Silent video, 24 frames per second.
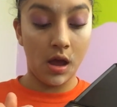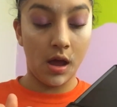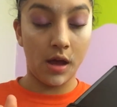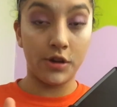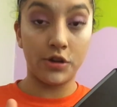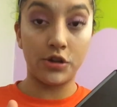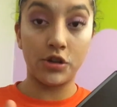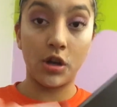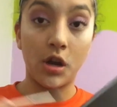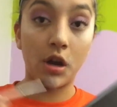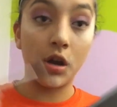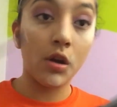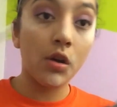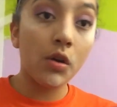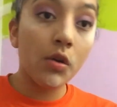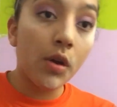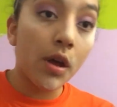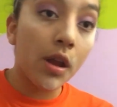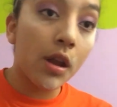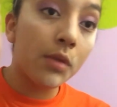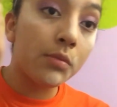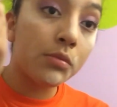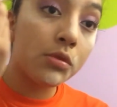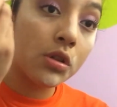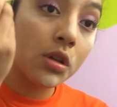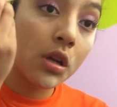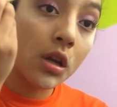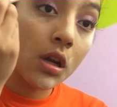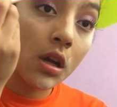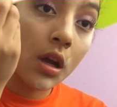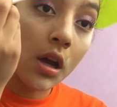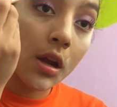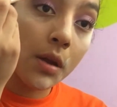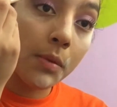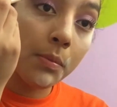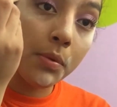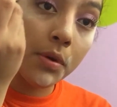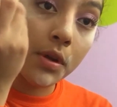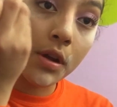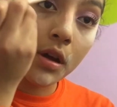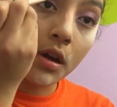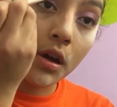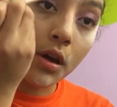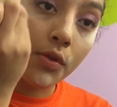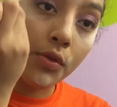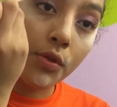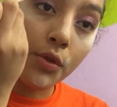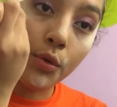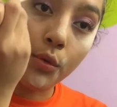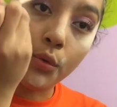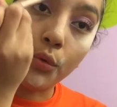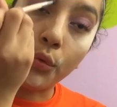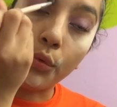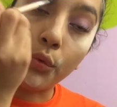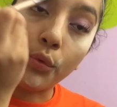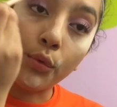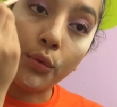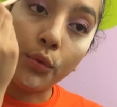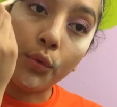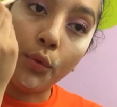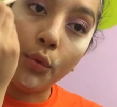eyeshadow, and I'm just going to kind of put it on the